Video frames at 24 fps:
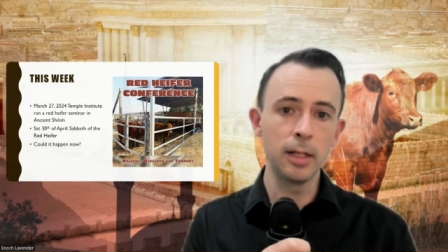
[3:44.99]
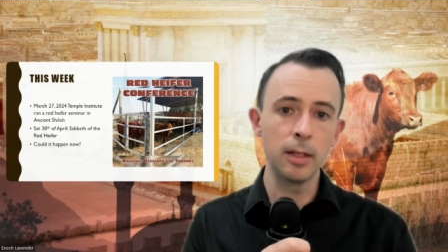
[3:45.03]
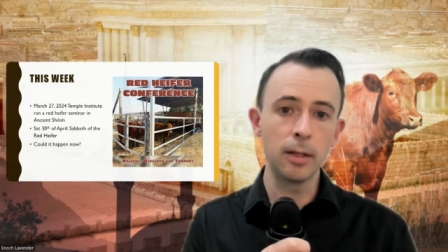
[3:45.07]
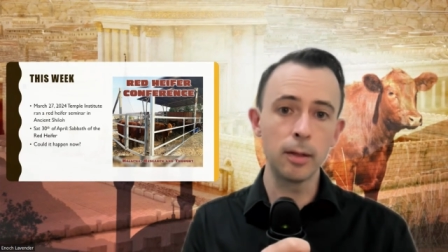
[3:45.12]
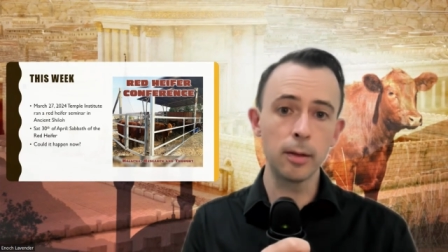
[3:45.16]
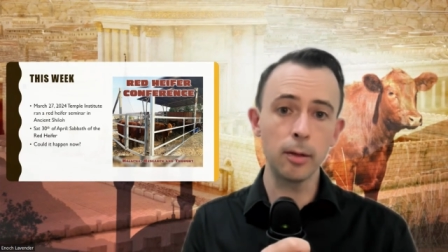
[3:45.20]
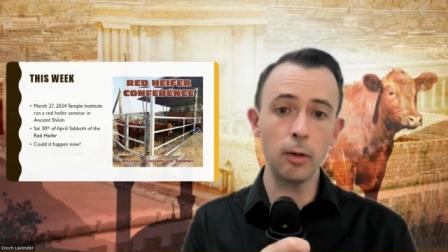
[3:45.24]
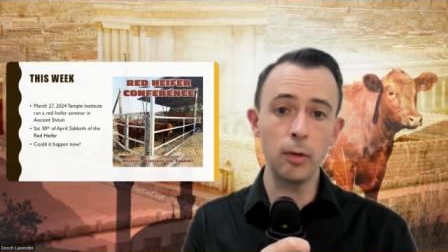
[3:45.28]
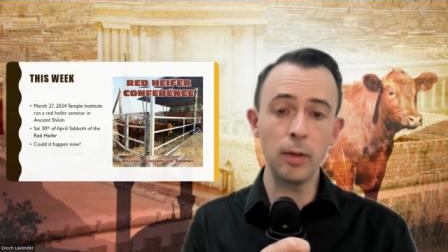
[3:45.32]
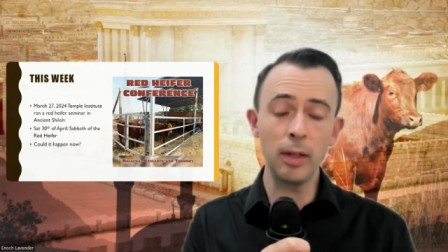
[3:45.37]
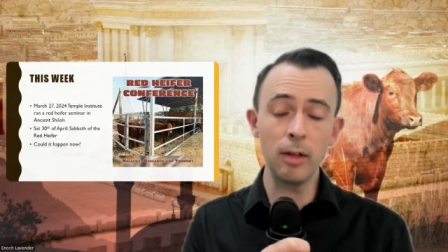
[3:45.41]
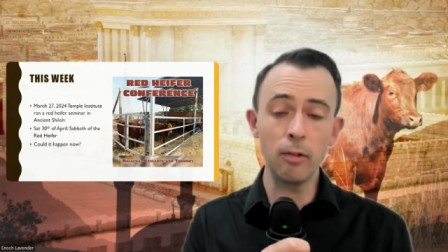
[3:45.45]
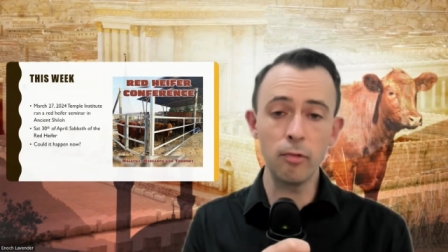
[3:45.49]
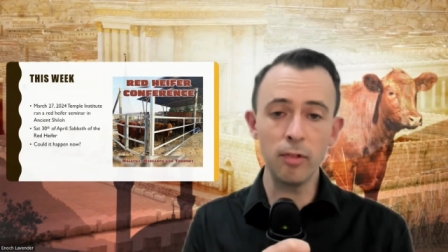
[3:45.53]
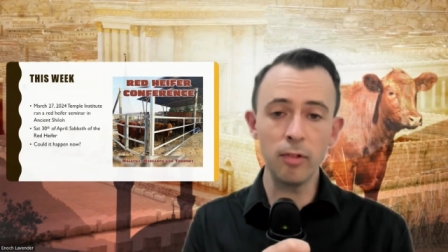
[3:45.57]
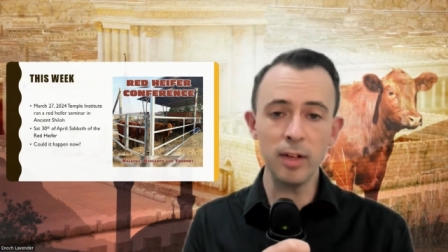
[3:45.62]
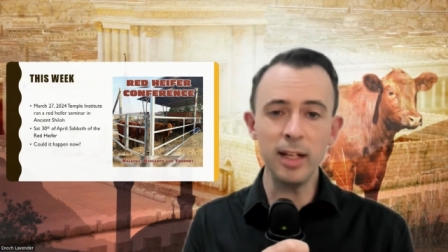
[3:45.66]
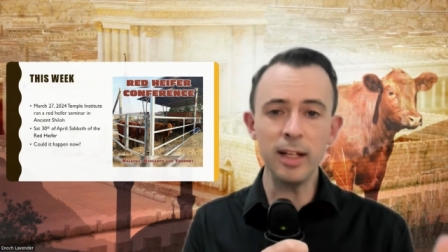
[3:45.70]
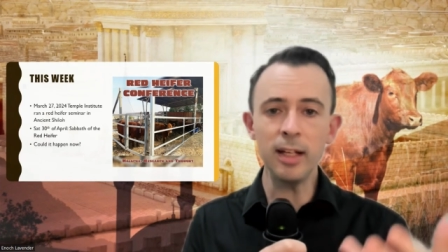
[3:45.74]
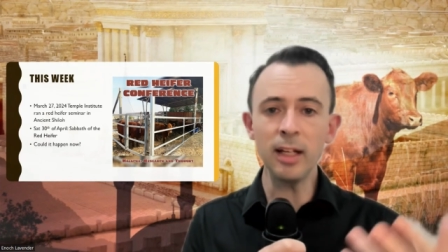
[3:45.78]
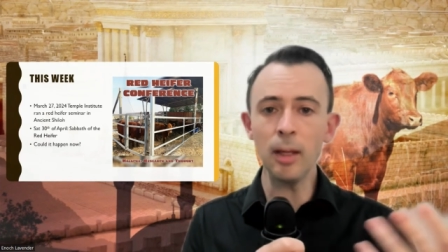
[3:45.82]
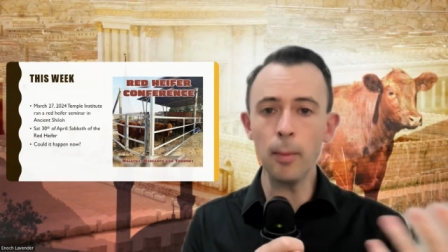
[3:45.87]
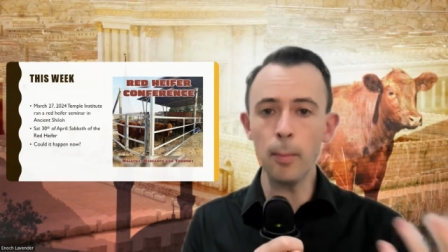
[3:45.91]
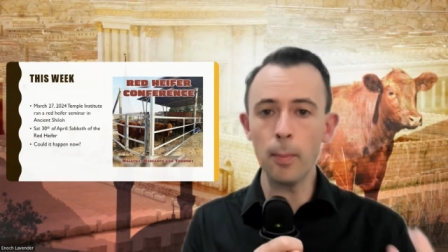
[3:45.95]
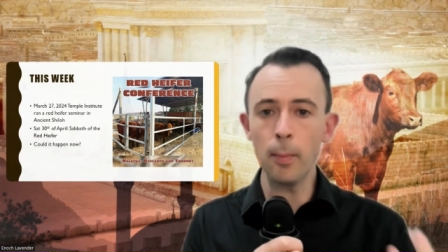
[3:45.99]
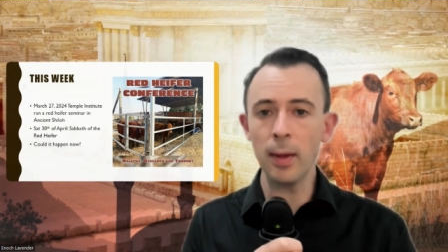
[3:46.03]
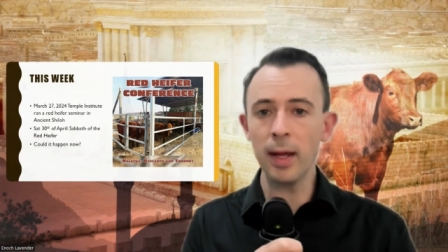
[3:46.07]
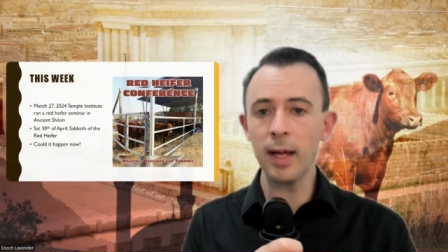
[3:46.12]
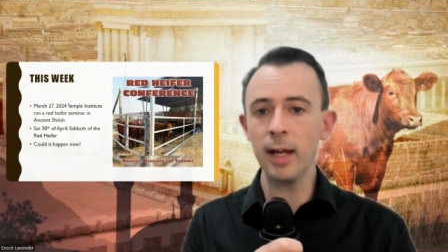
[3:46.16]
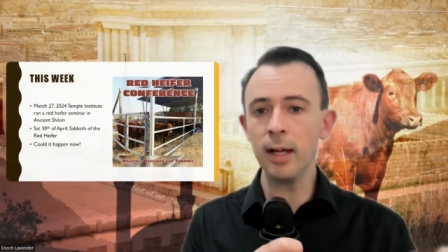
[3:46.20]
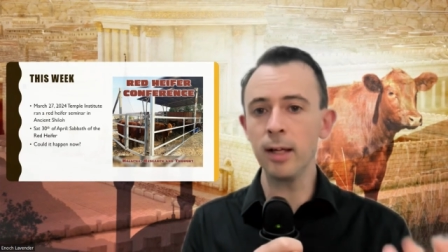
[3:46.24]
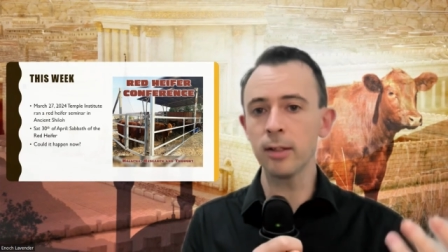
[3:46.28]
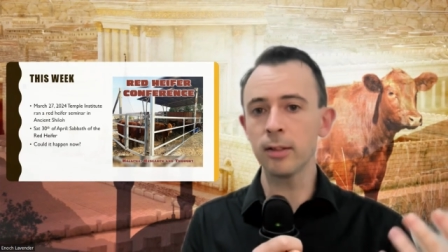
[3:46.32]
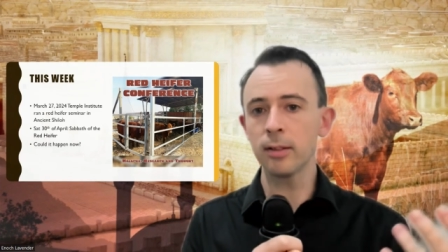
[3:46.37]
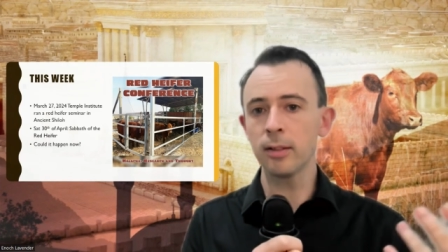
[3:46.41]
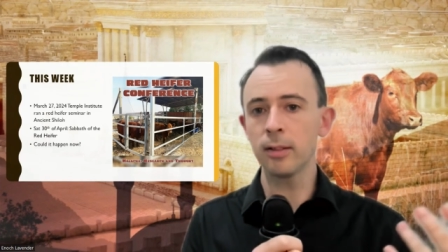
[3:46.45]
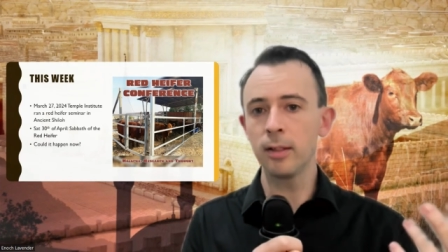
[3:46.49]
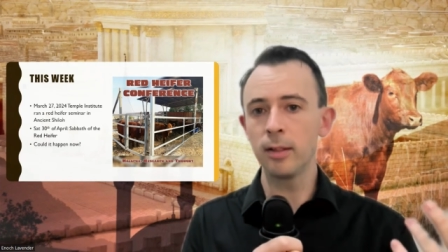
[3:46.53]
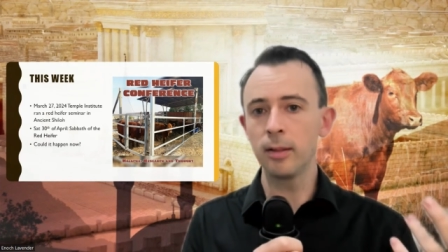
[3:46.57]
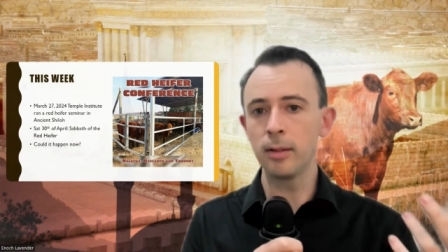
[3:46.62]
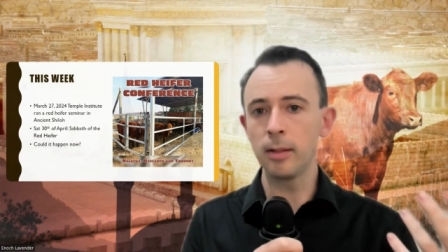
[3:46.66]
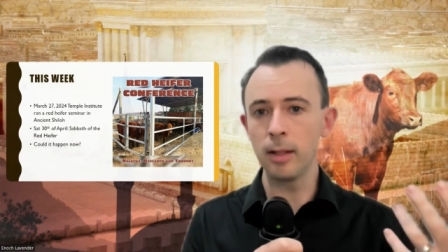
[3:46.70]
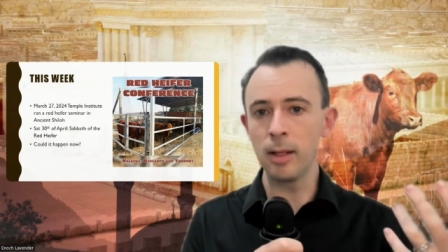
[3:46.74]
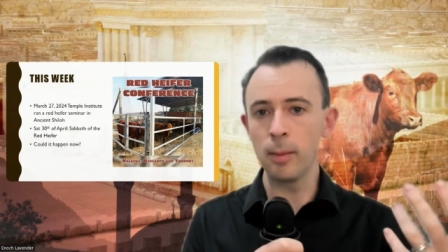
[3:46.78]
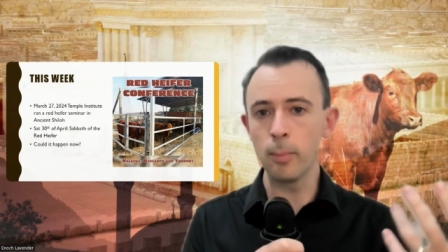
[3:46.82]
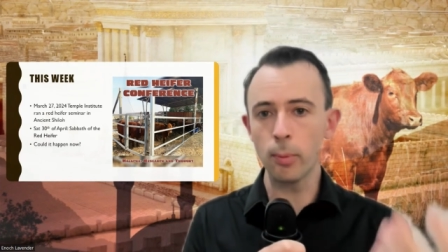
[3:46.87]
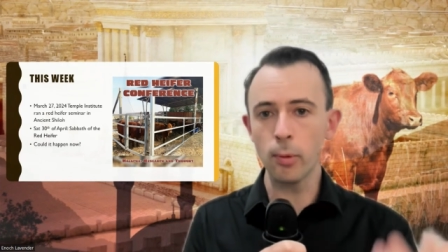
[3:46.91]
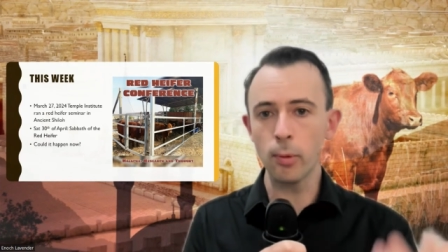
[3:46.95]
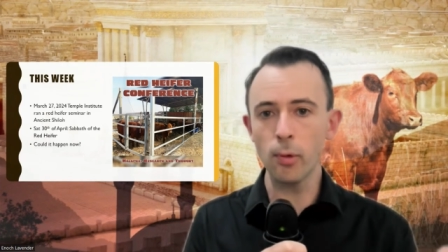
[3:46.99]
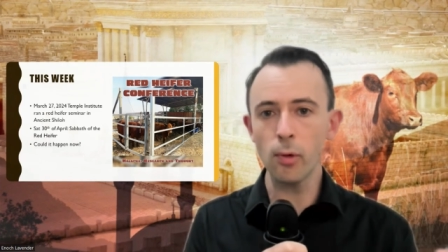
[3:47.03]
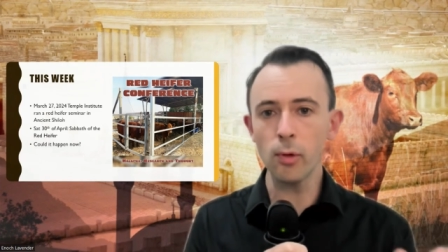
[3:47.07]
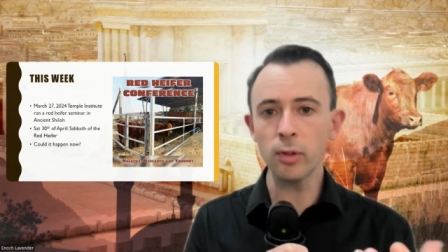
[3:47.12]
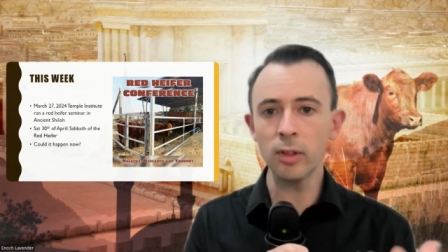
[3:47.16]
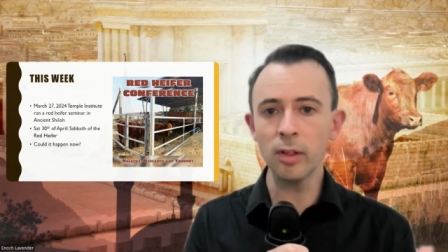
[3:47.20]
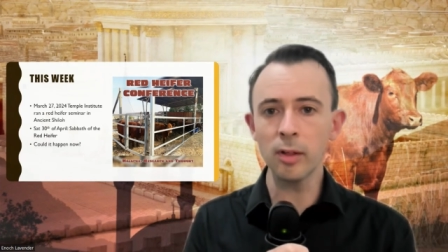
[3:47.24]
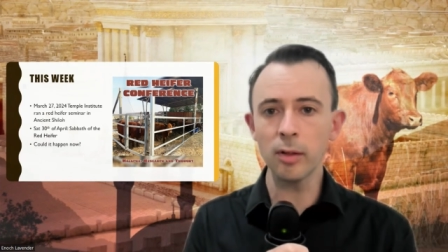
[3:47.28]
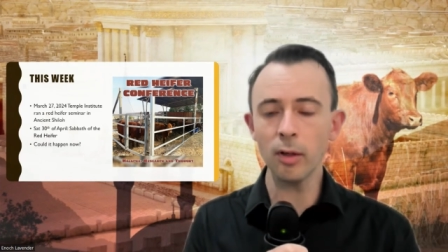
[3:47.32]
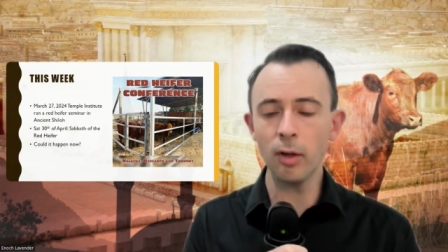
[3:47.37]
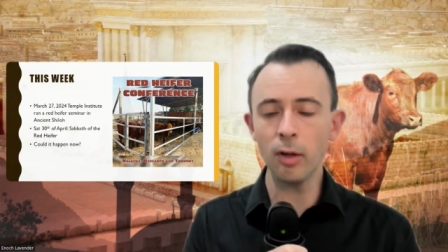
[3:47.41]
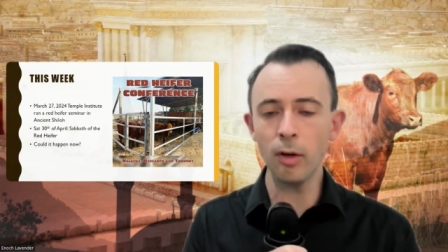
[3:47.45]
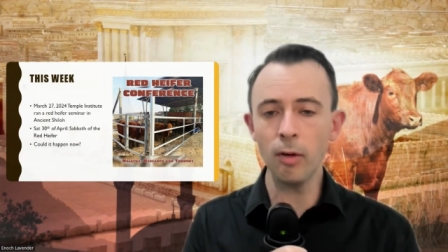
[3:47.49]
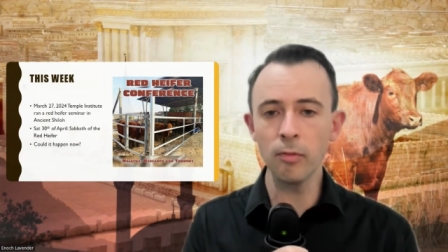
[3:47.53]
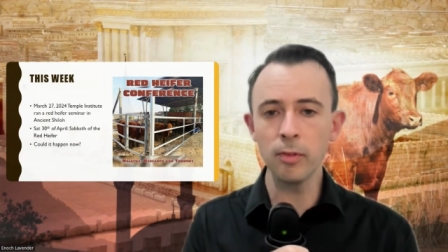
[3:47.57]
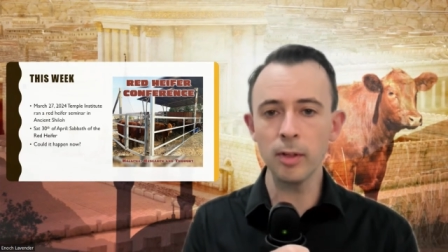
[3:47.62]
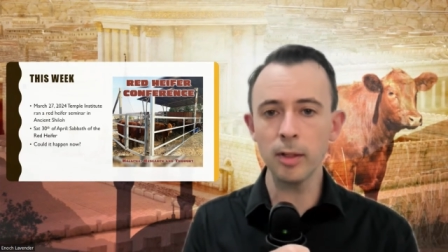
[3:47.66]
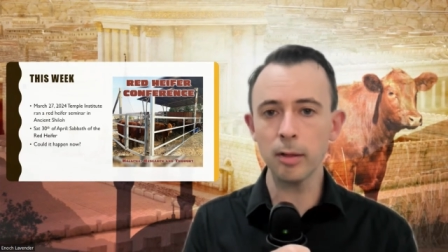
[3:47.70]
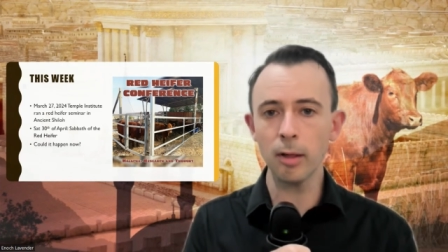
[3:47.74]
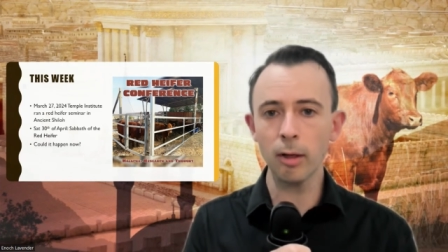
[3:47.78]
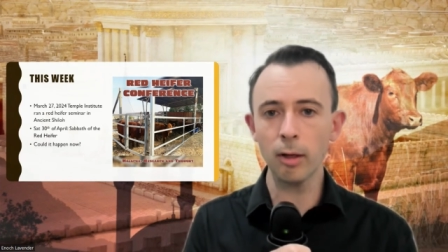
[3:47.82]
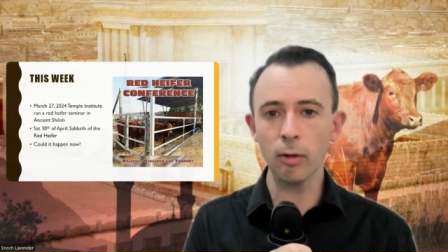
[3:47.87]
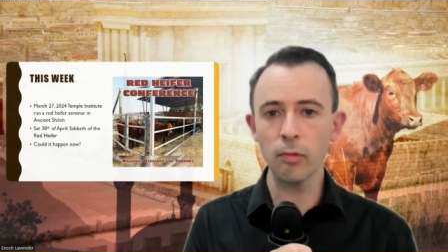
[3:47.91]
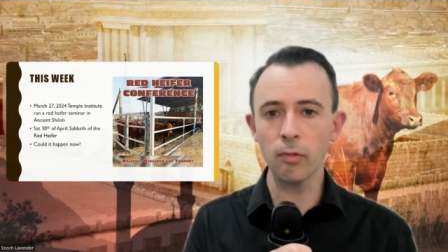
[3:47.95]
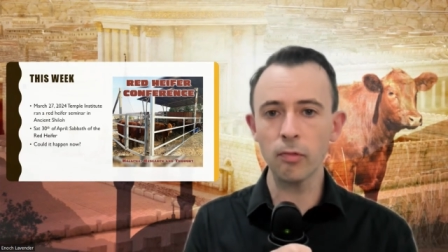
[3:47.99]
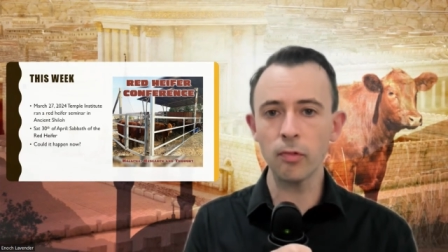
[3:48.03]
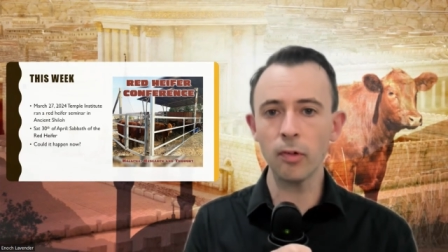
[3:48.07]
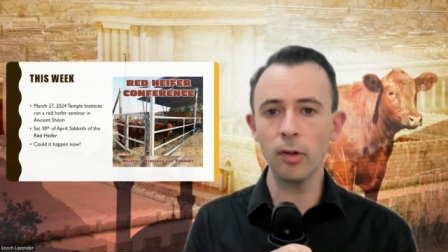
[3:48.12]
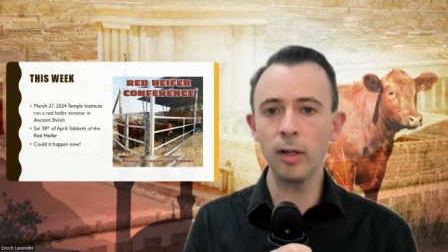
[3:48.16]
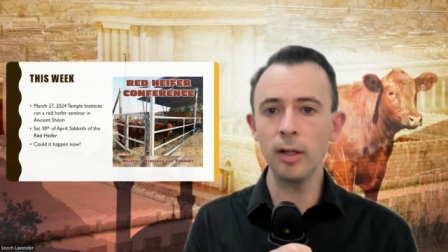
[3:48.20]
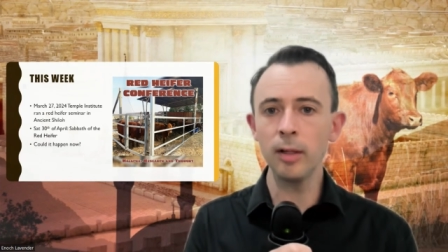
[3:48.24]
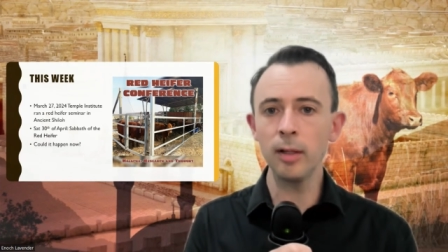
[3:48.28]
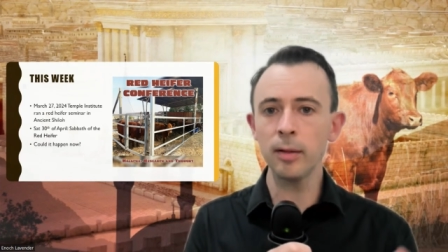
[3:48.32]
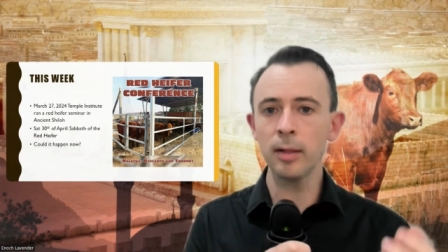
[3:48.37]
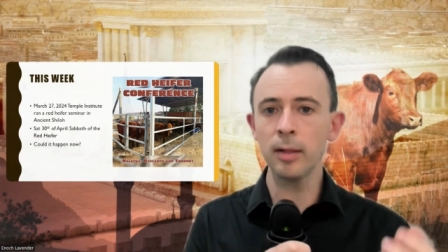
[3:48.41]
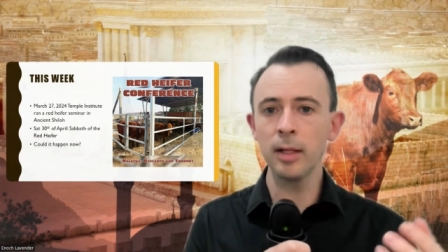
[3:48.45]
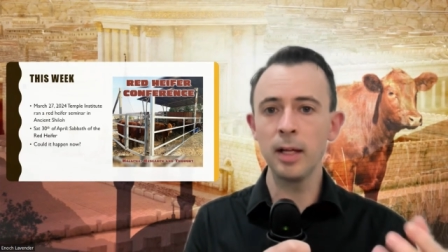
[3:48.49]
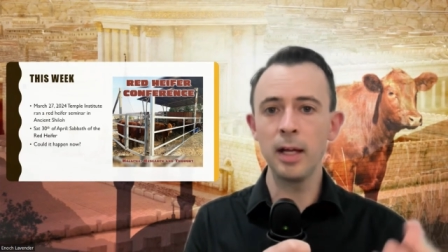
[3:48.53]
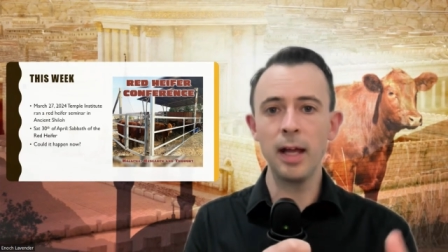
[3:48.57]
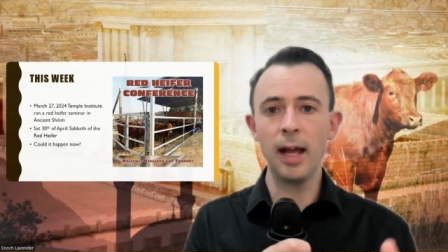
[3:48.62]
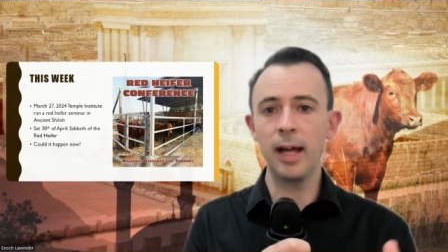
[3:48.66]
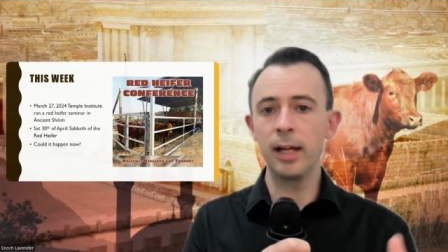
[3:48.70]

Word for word: So they're reading about the importance of this sacrifice